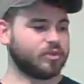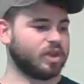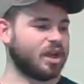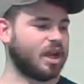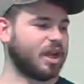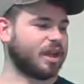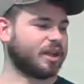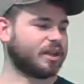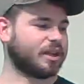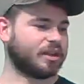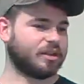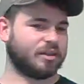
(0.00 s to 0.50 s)

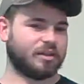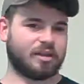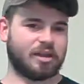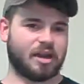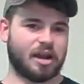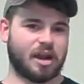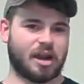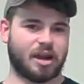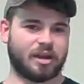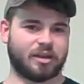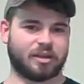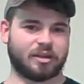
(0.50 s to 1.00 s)
I
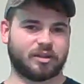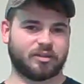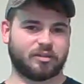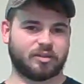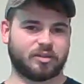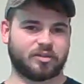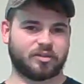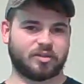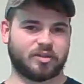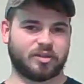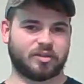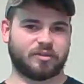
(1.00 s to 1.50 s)
cannot get
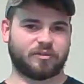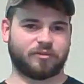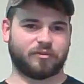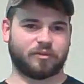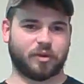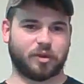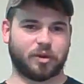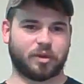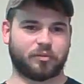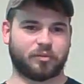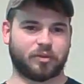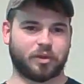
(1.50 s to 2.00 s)
this thing to
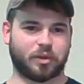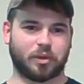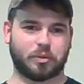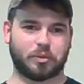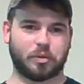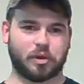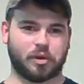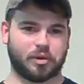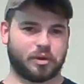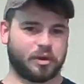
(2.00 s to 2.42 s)
fall very well.